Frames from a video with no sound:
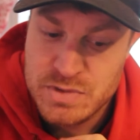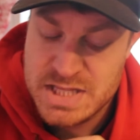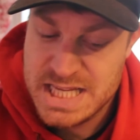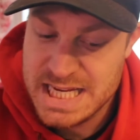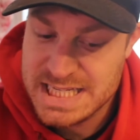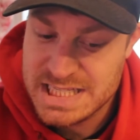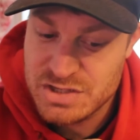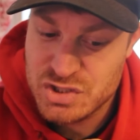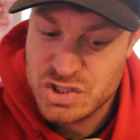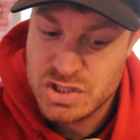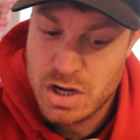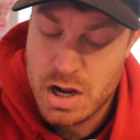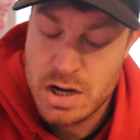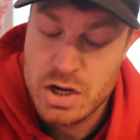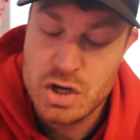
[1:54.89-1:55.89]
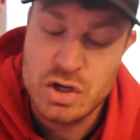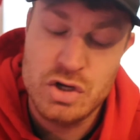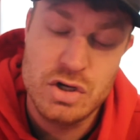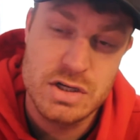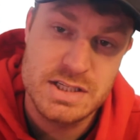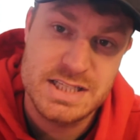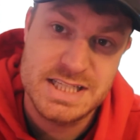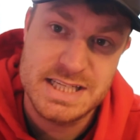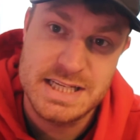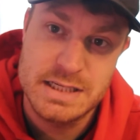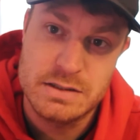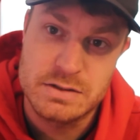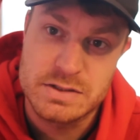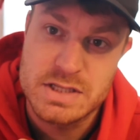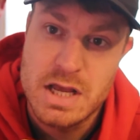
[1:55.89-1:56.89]
decent shot, good
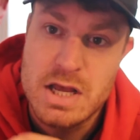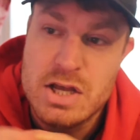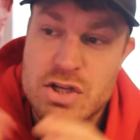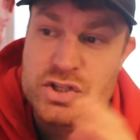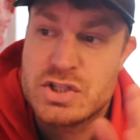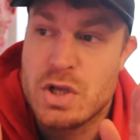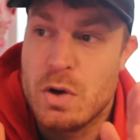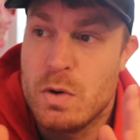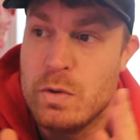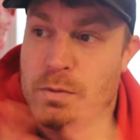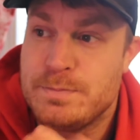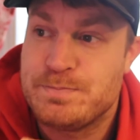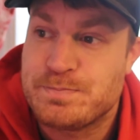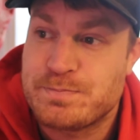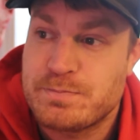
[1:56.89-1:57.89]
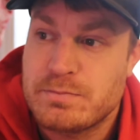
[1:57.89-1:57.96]
skills. So